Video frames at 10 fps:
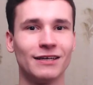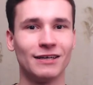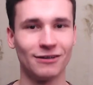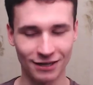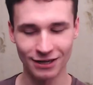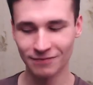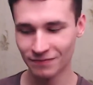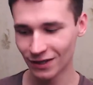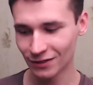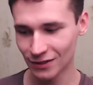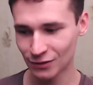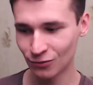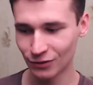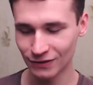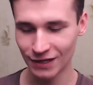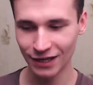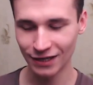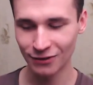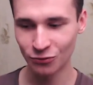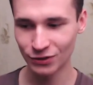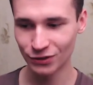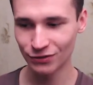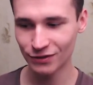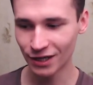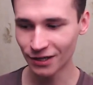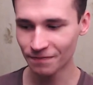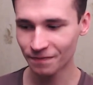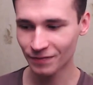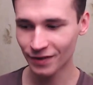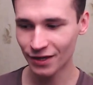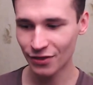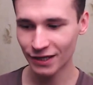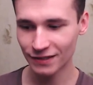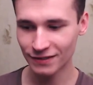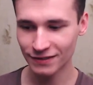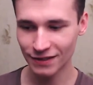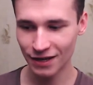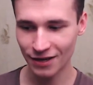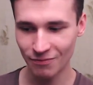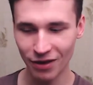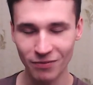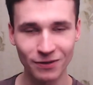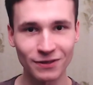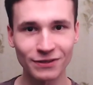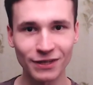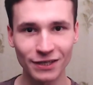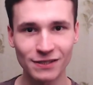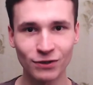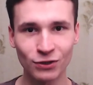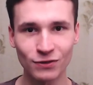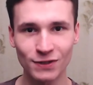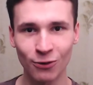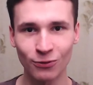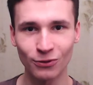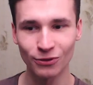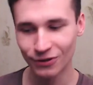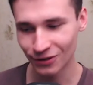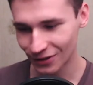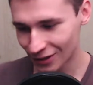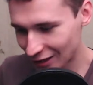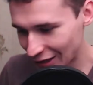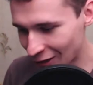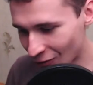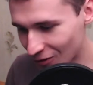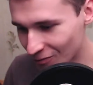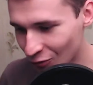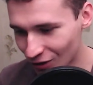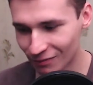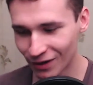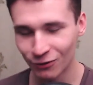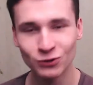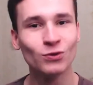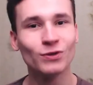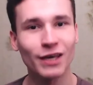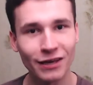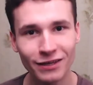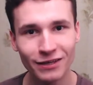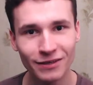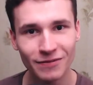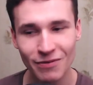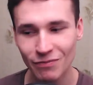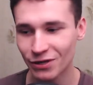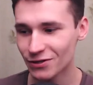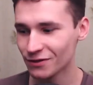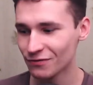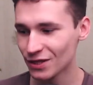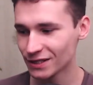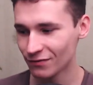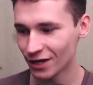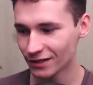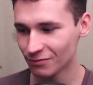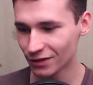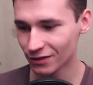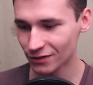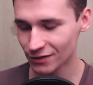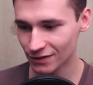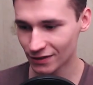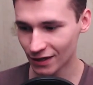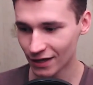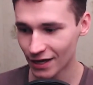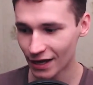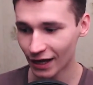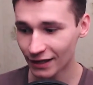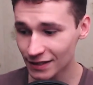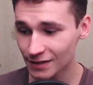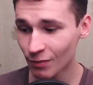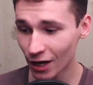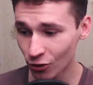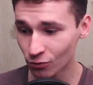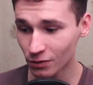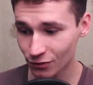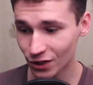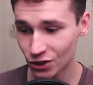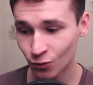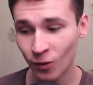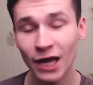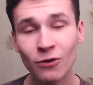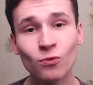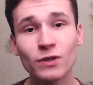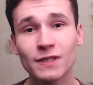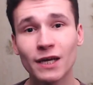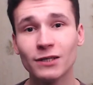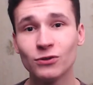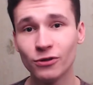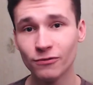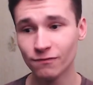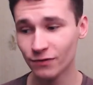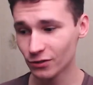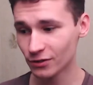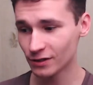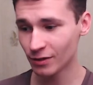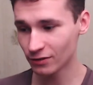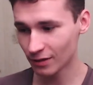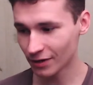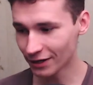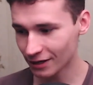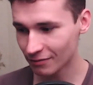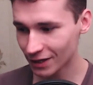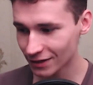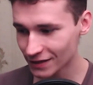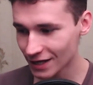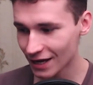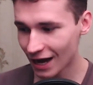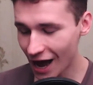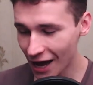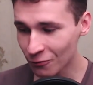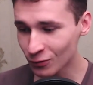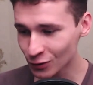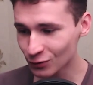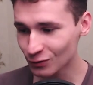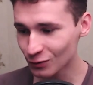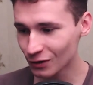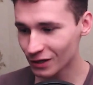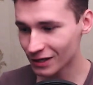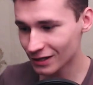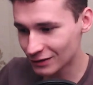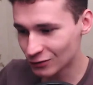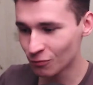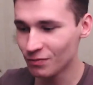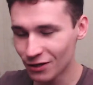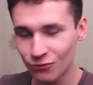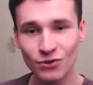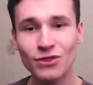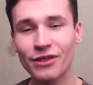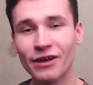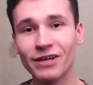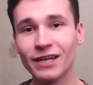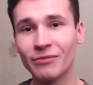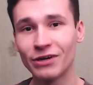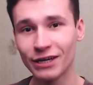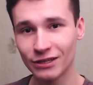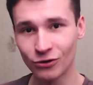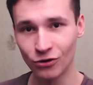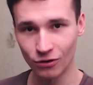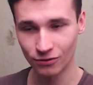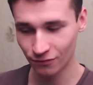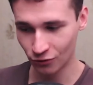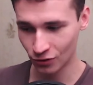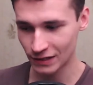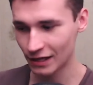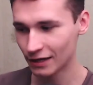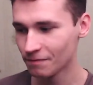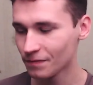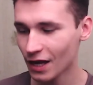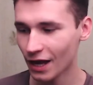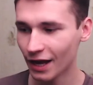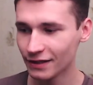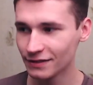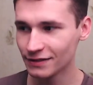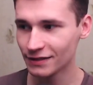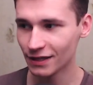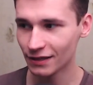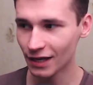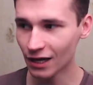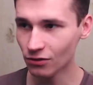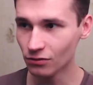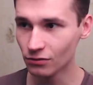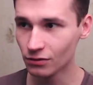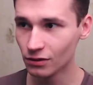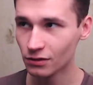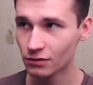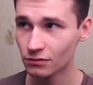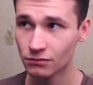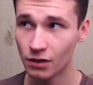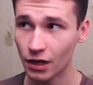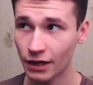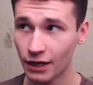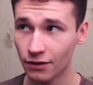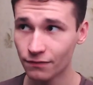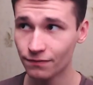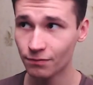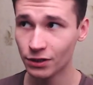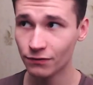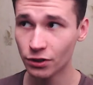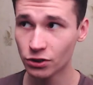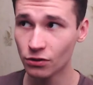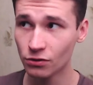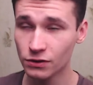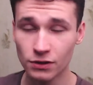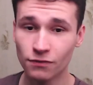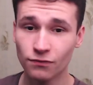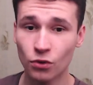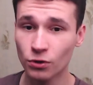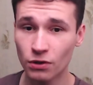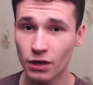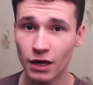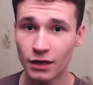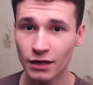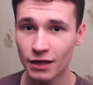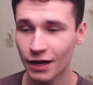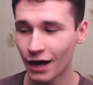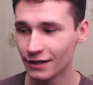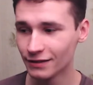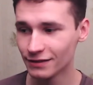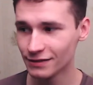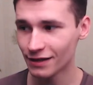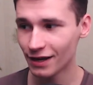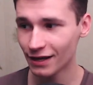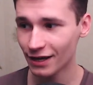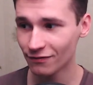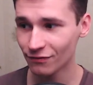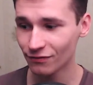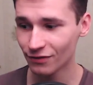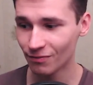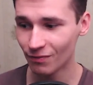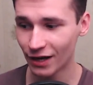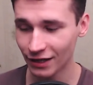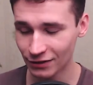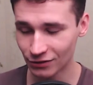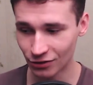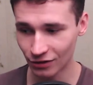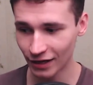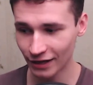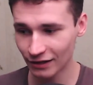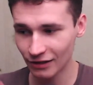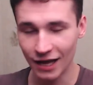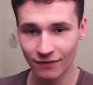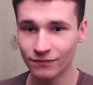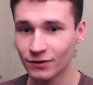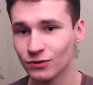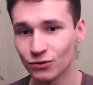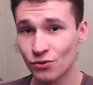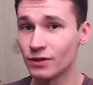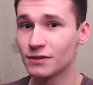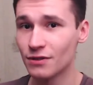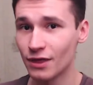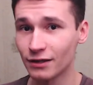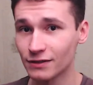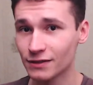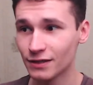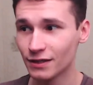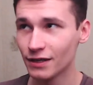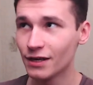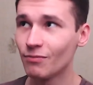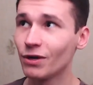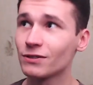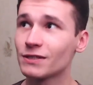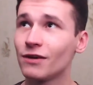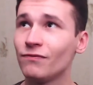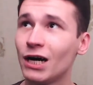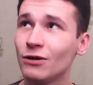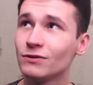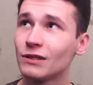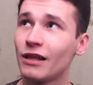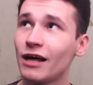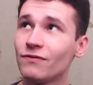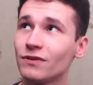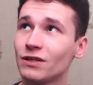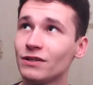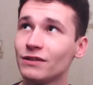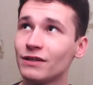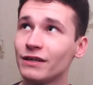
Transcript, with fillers: okay it is what I wanted to say that uh, maybe next videos I will learn more about UK because of this fact, because uh, it is my own motivation. Why was I doing videos about America? Because I wanted to to be with uh, an American girl, firstly. And uh, now uh, I have motivation also for UK, and uh, I have my inner like love to these things, because I found love in